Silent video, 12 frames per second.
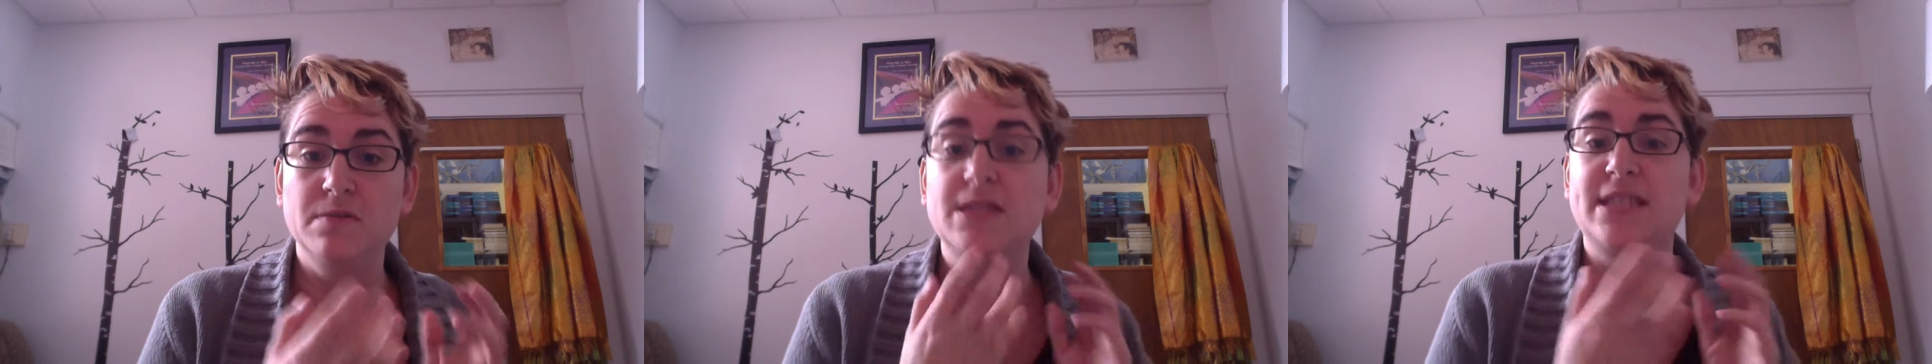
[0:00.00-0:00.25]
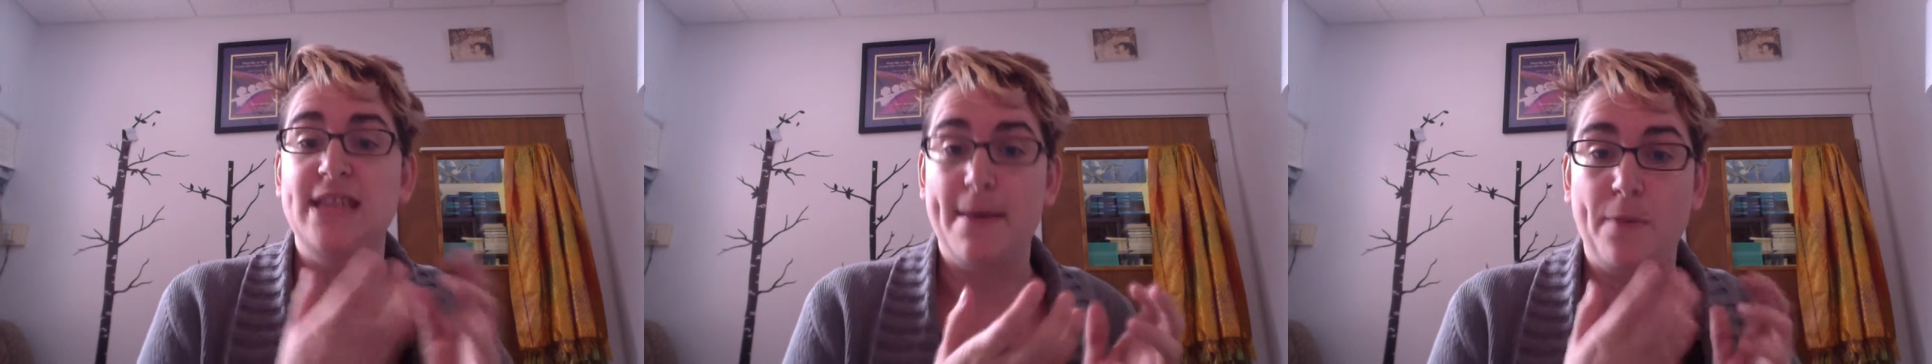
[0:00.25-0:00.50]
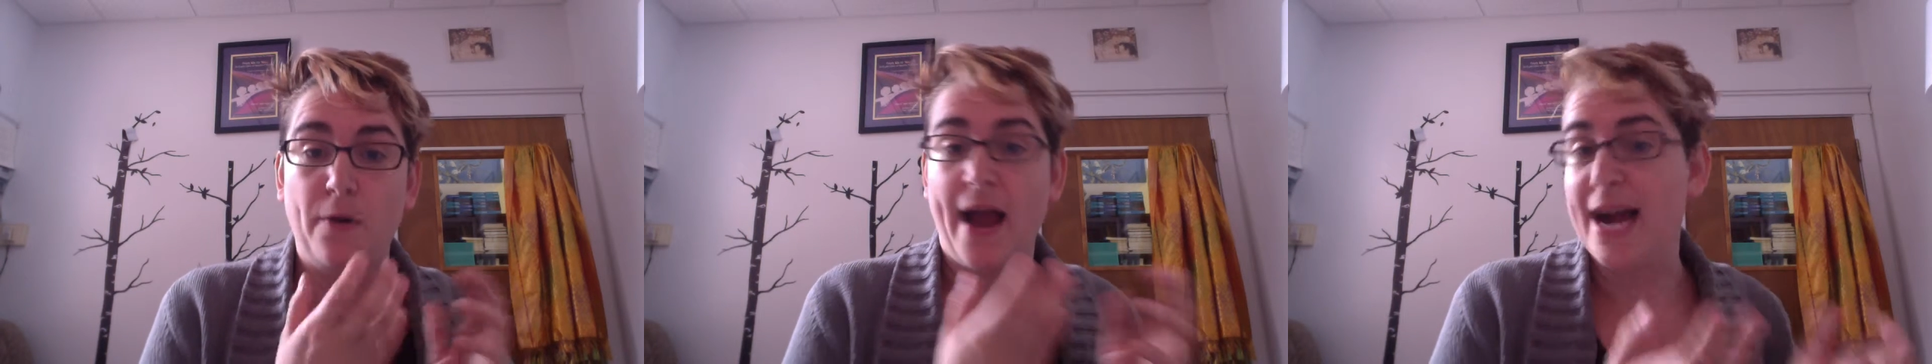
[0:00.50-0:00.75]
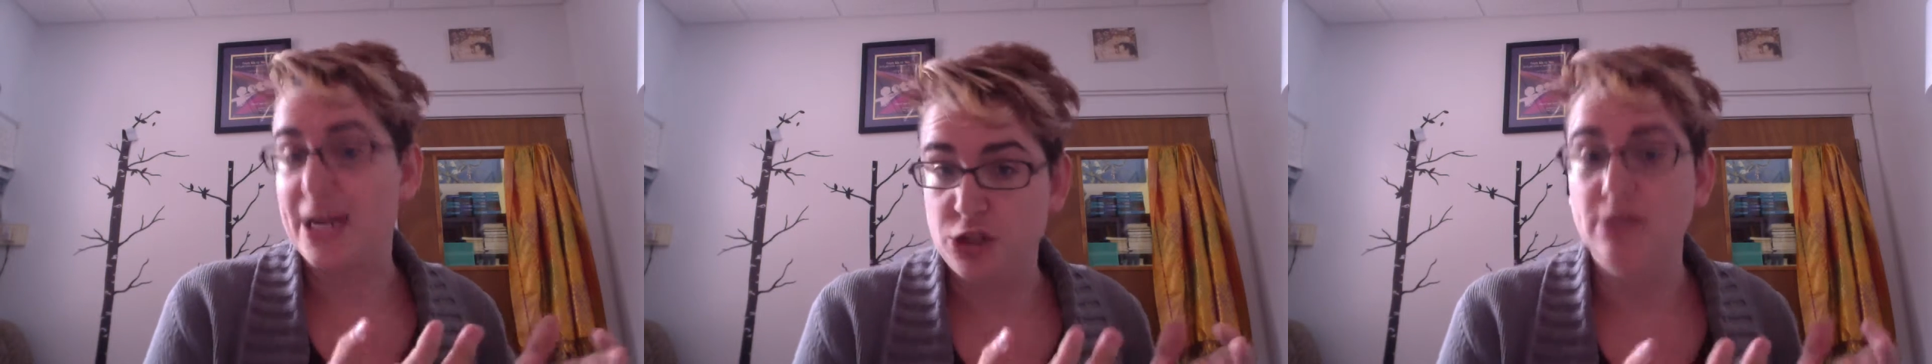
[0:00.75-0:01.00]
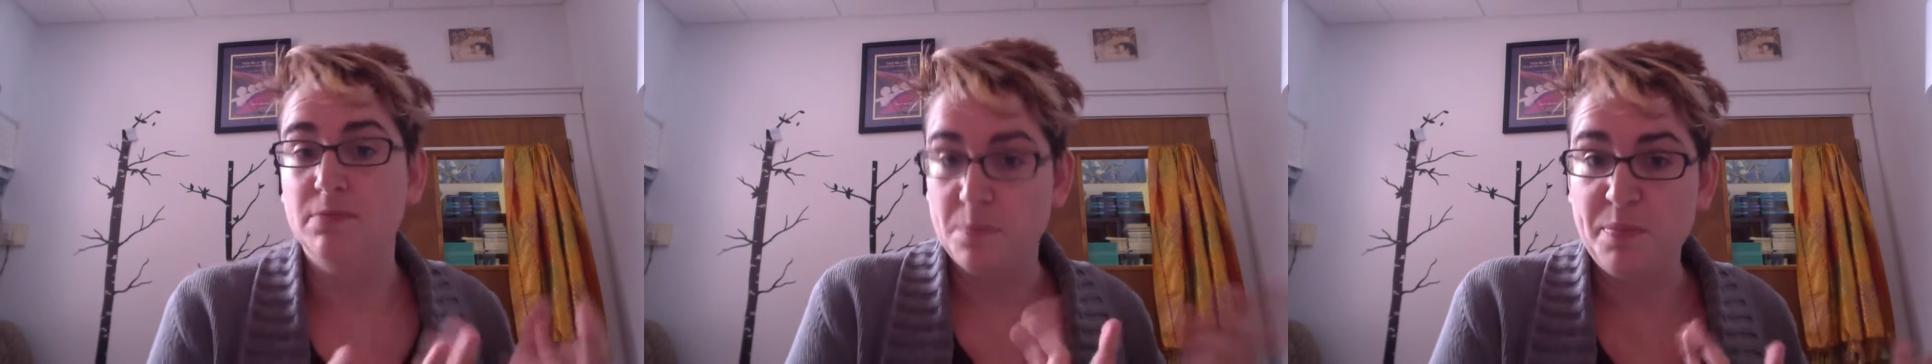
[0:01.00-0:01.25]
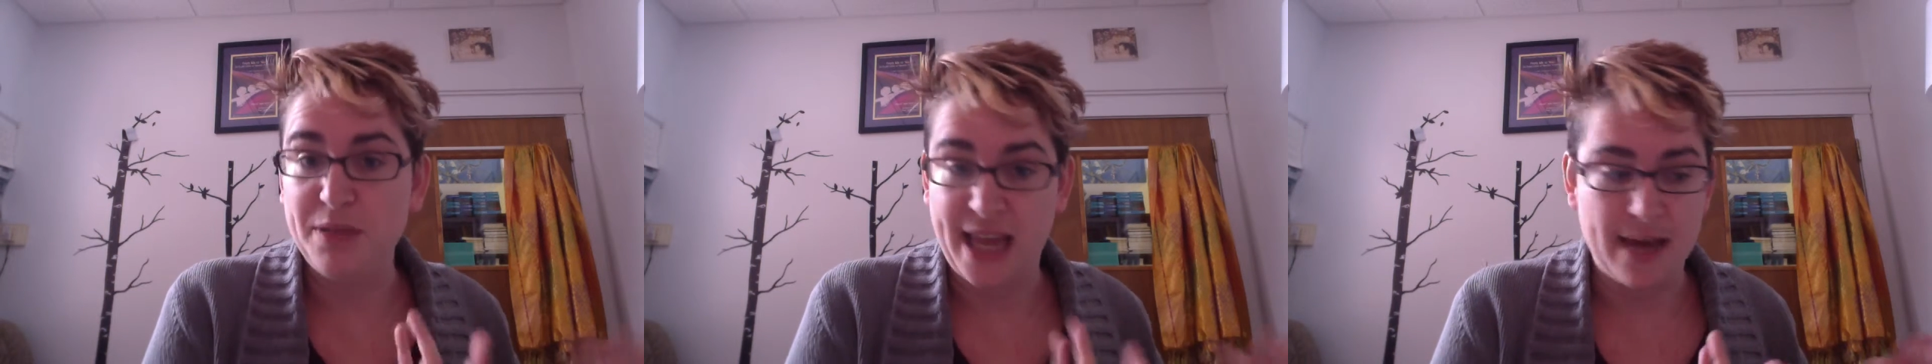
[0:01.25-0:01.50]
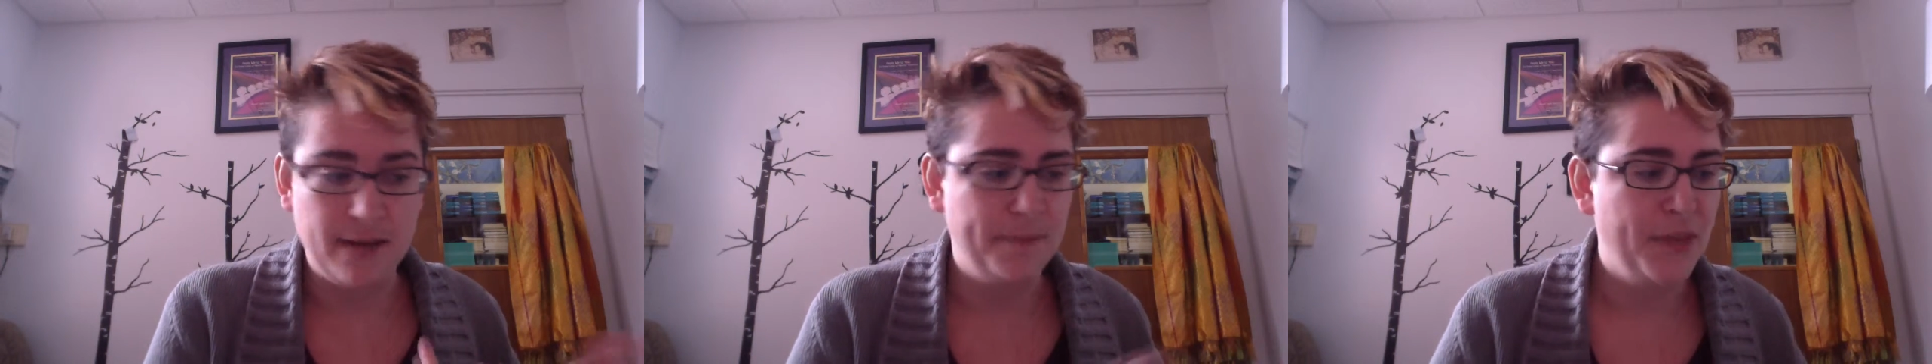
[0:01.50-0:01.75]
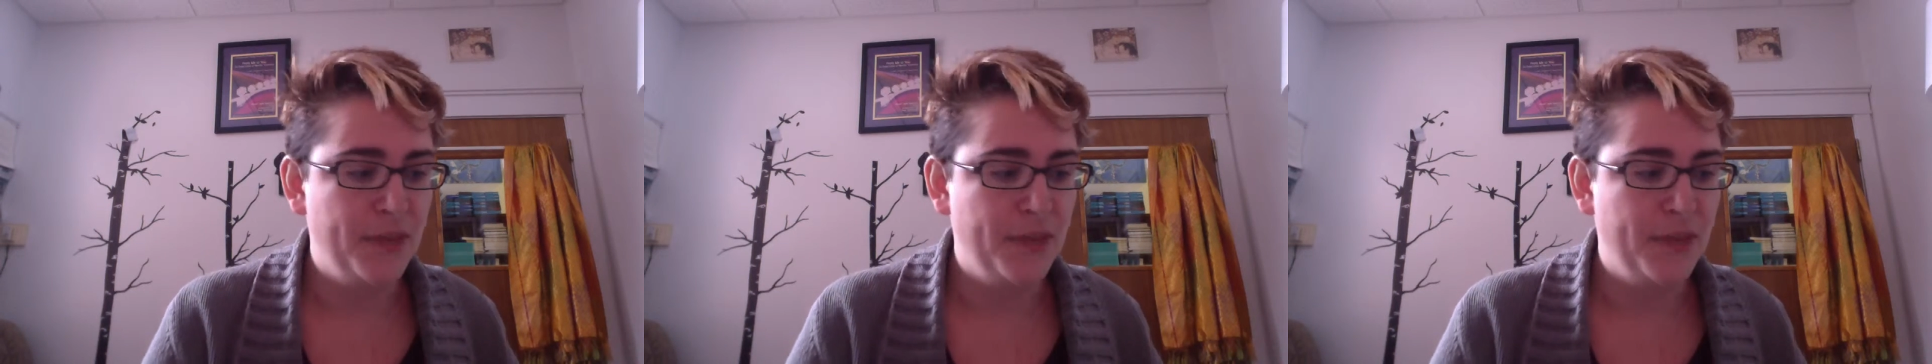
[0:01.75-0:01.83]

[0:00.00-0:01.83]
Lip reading: step or action plan.